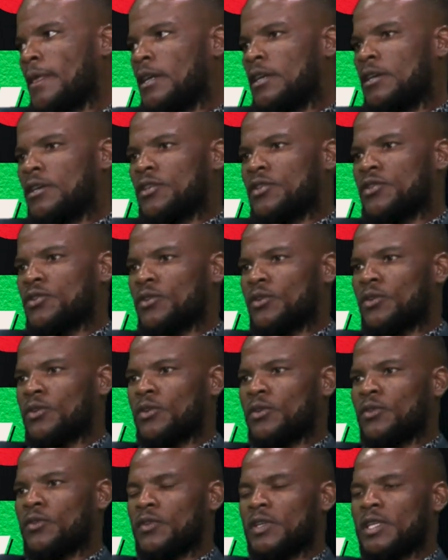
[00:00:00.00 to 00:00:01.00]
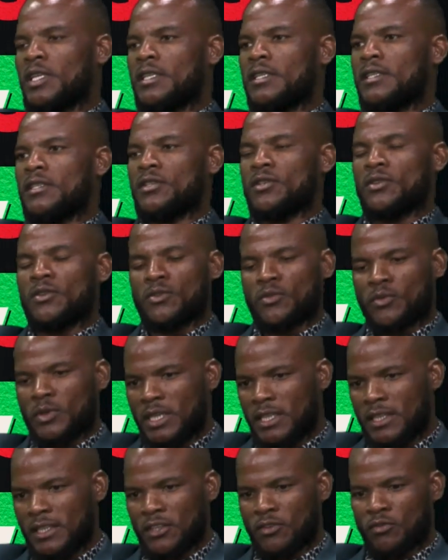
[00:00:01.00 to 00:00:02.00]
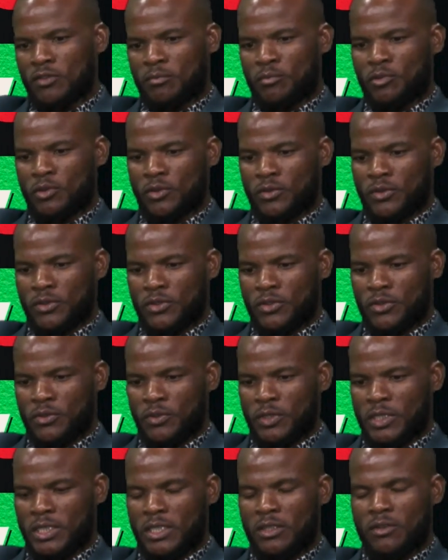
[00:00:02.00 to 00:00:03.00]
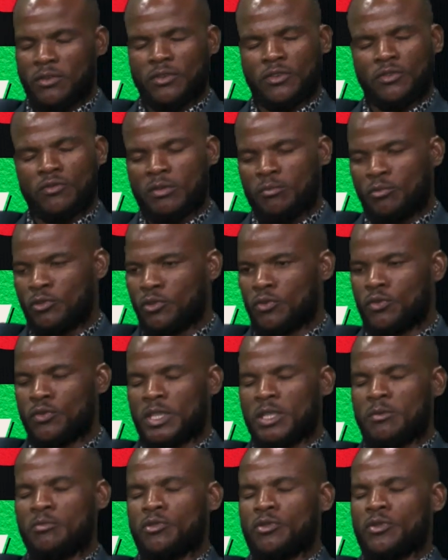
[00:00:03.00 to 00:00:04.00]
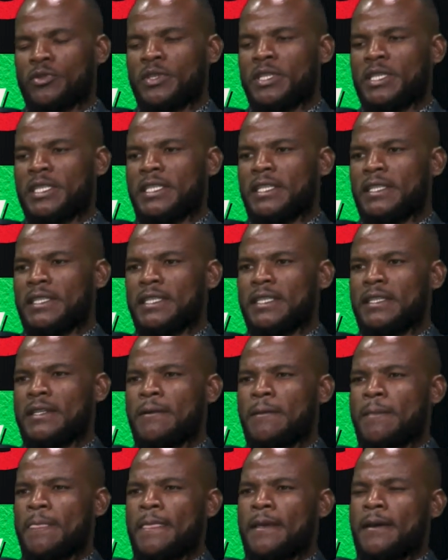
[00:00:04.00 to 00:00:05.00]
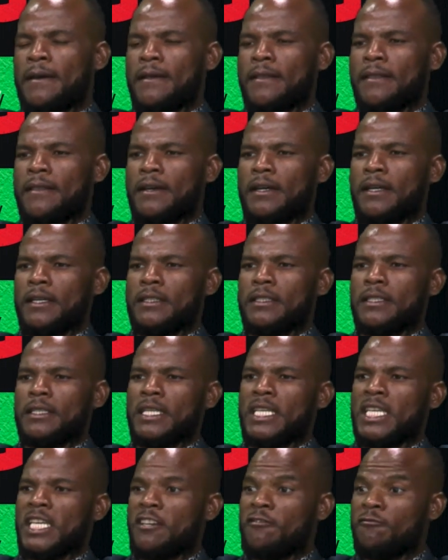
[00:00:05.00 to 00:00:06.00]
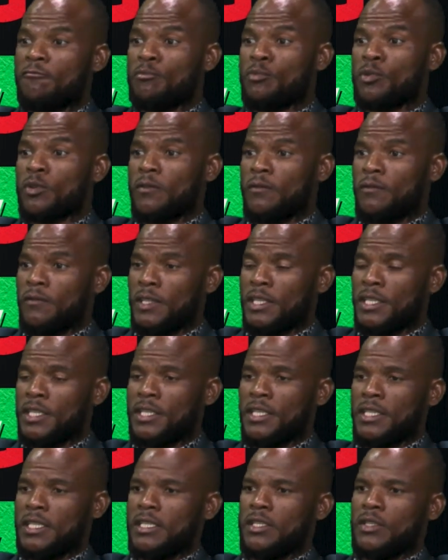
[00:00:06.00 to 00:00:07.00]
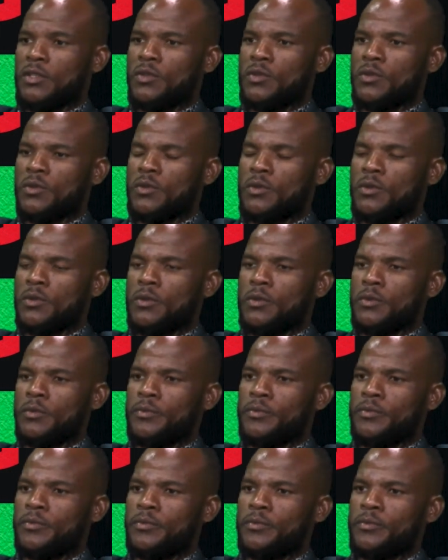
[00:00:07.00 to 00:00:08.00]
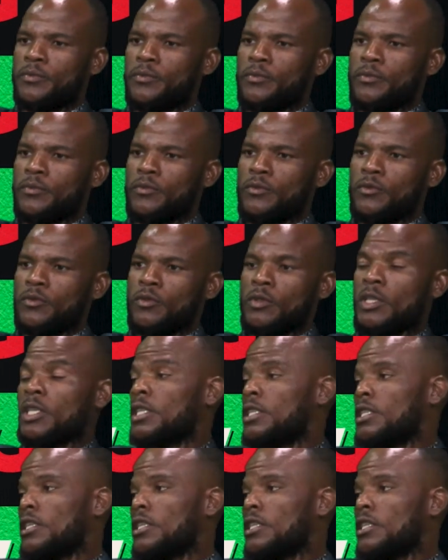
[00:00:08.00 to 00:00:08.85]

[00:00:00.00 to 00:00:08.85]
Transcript: So there is no way in the Swapo constitution or Swapo rules and procedures that gave provision to the Central